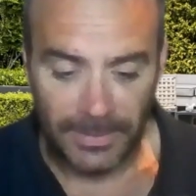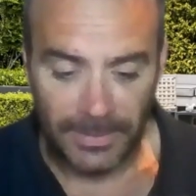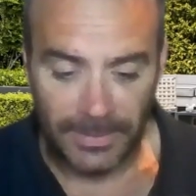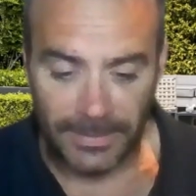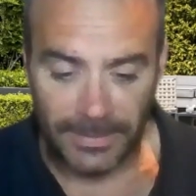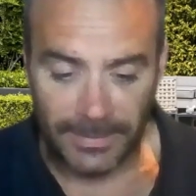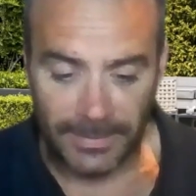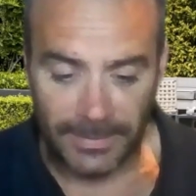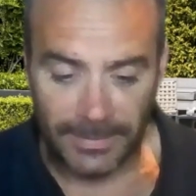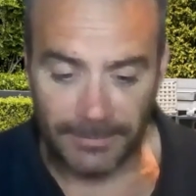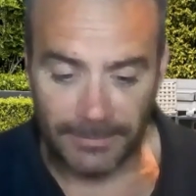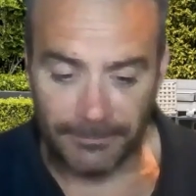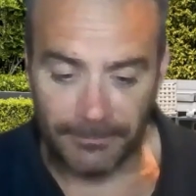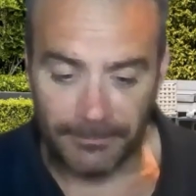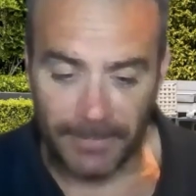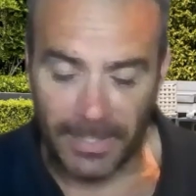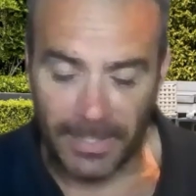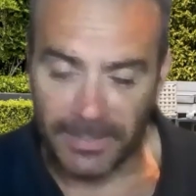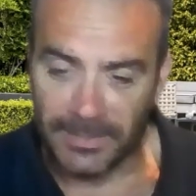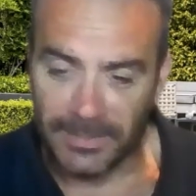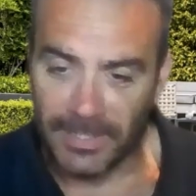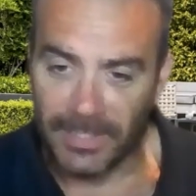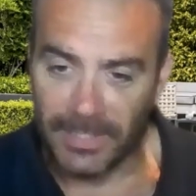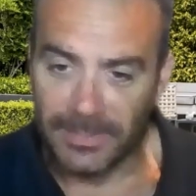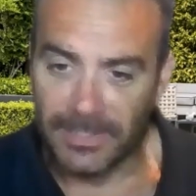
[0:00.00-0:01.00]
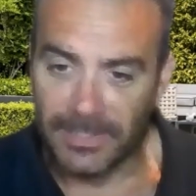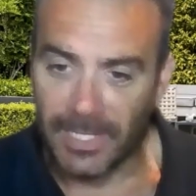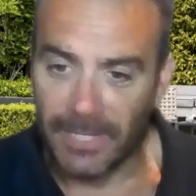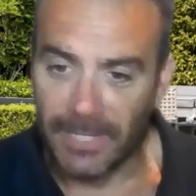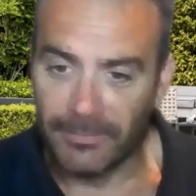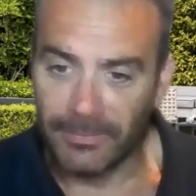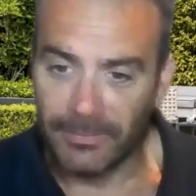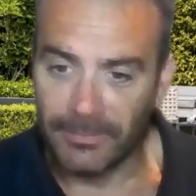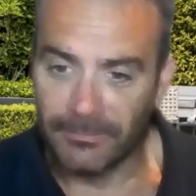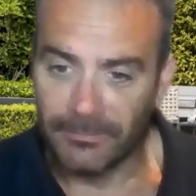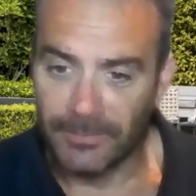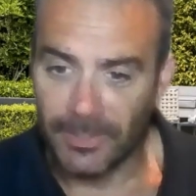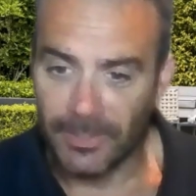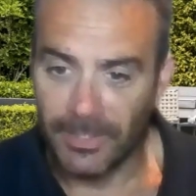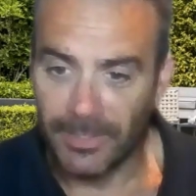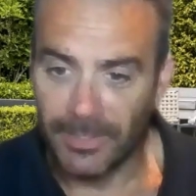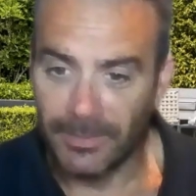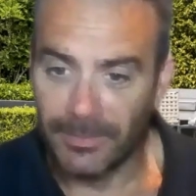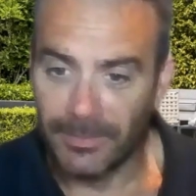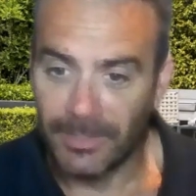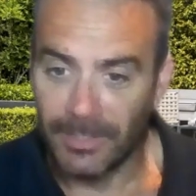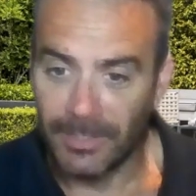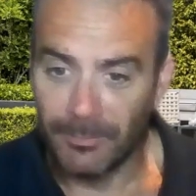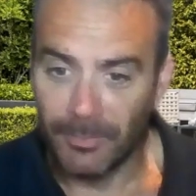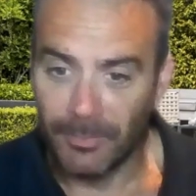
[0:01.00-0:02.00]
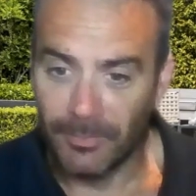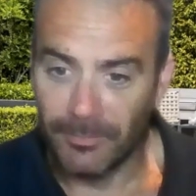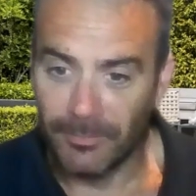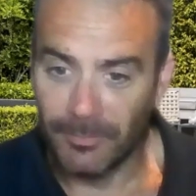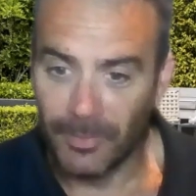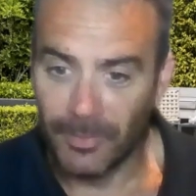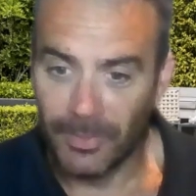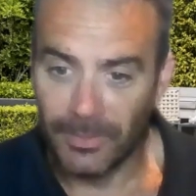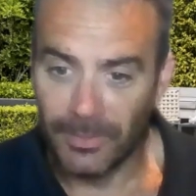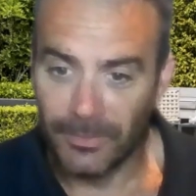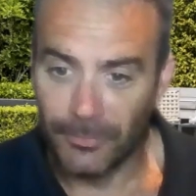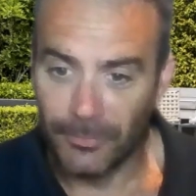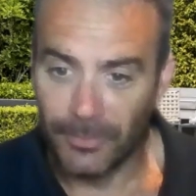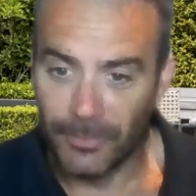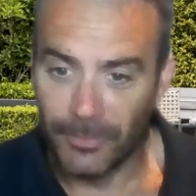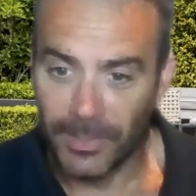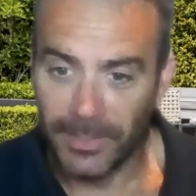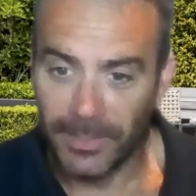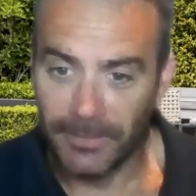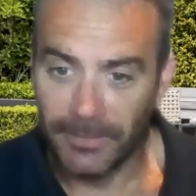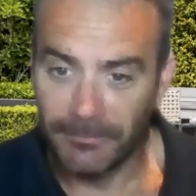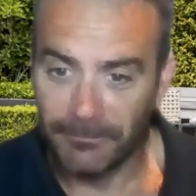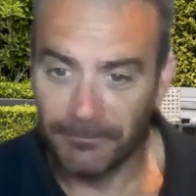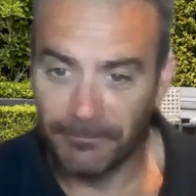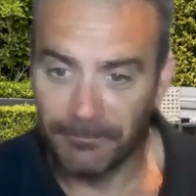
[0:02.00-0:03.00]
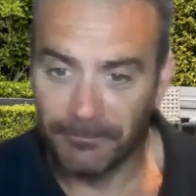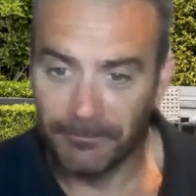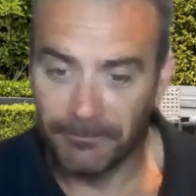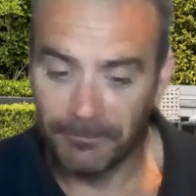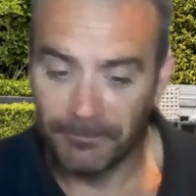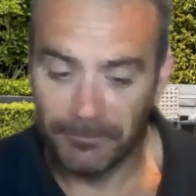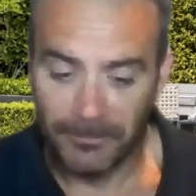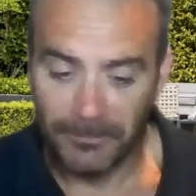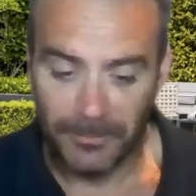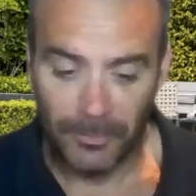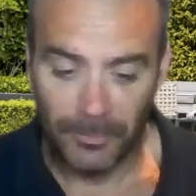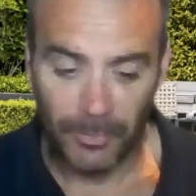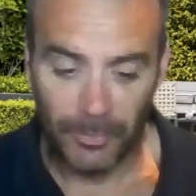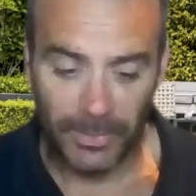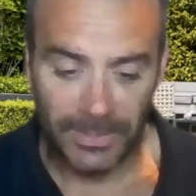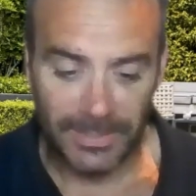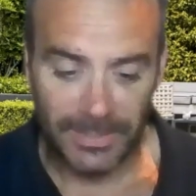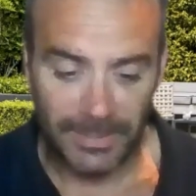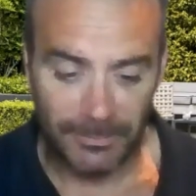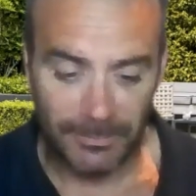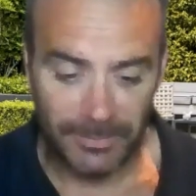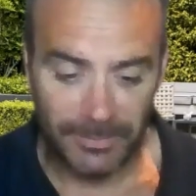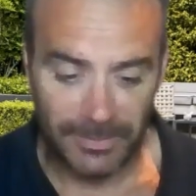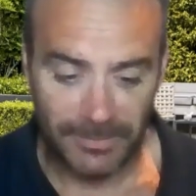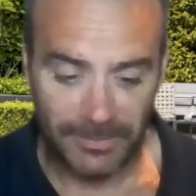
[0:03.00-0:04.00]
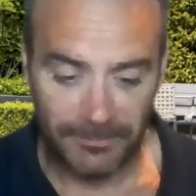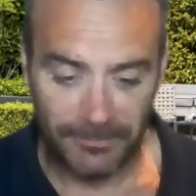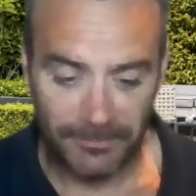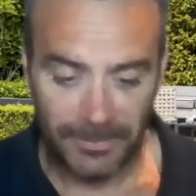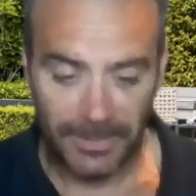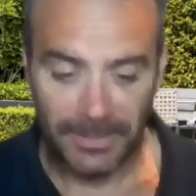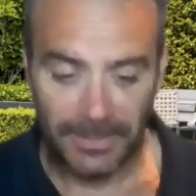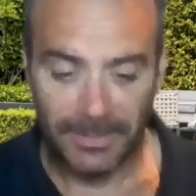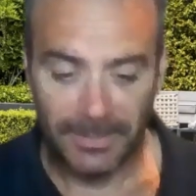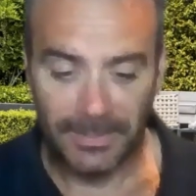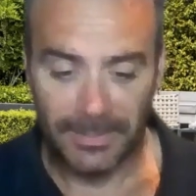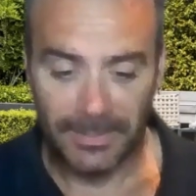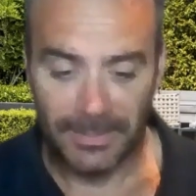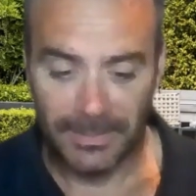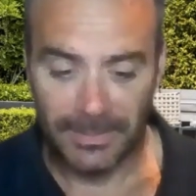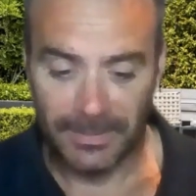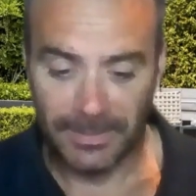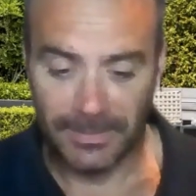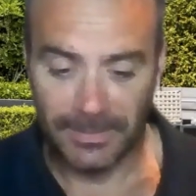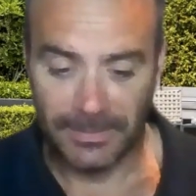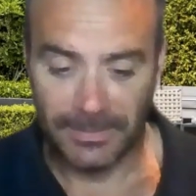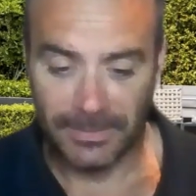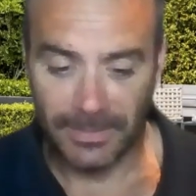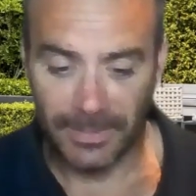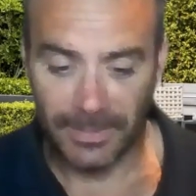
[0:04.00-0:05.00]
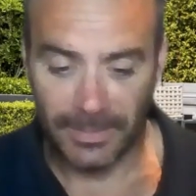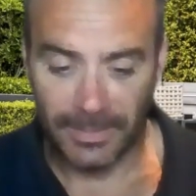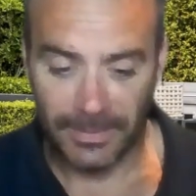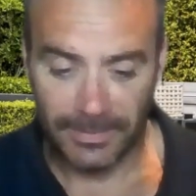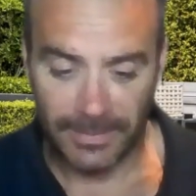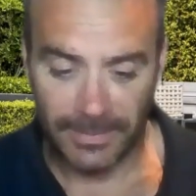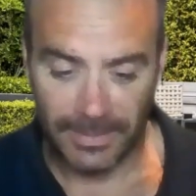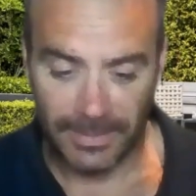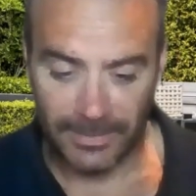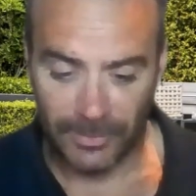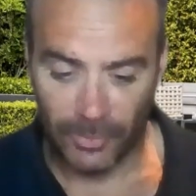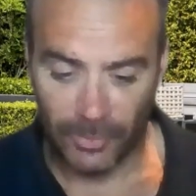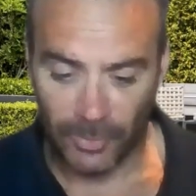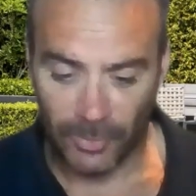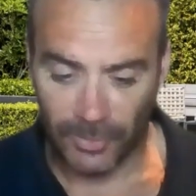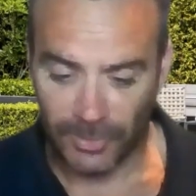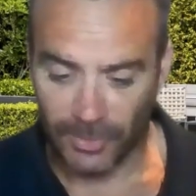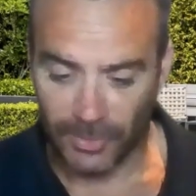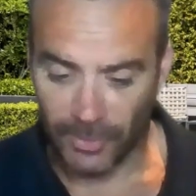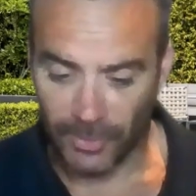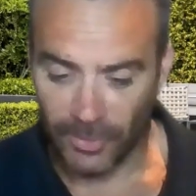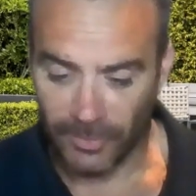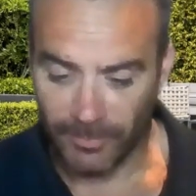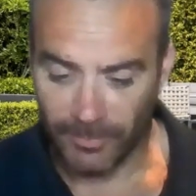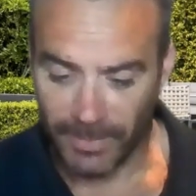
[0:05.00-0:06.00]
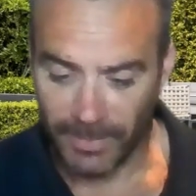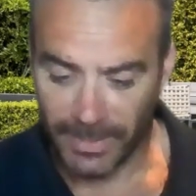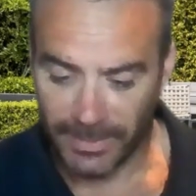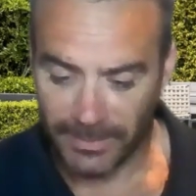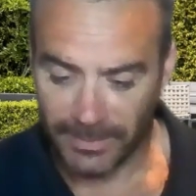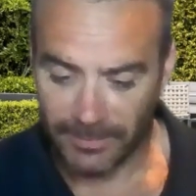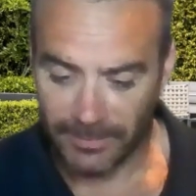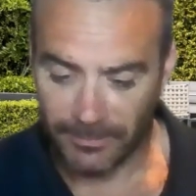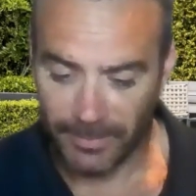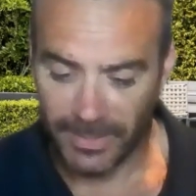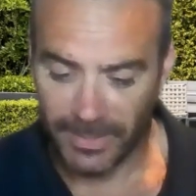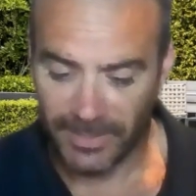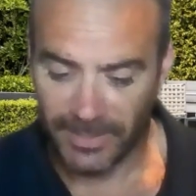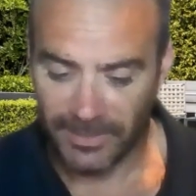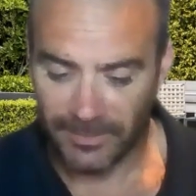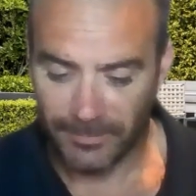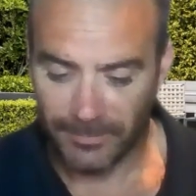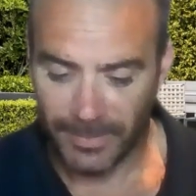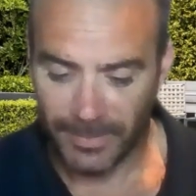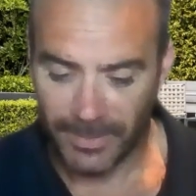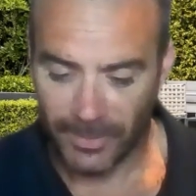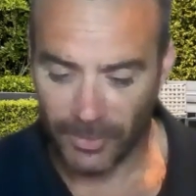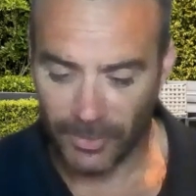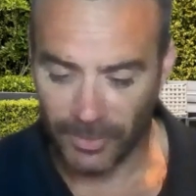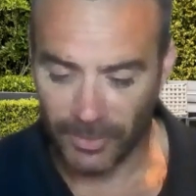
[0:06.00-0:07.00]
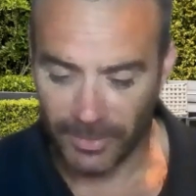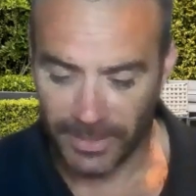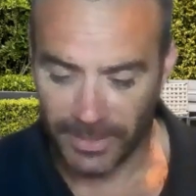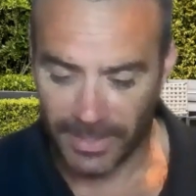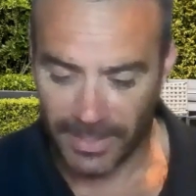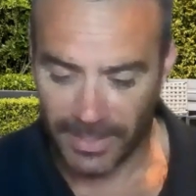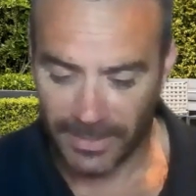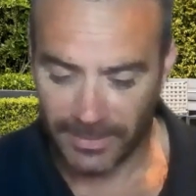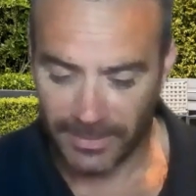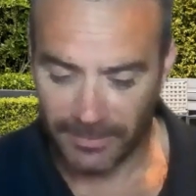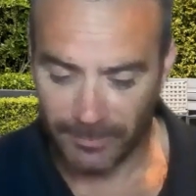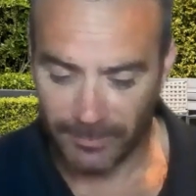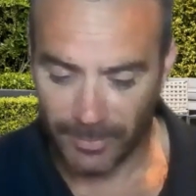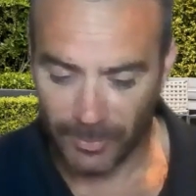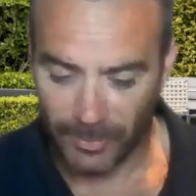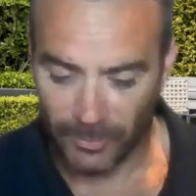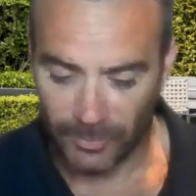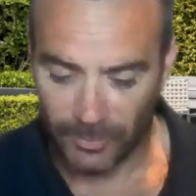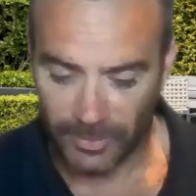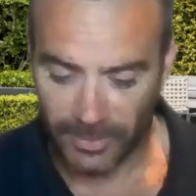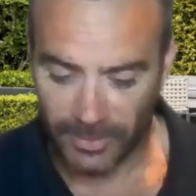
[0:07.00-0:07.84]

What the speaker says: And start saving. So they're probably my three tips, because it does cost a lot of money depending on the garden you build.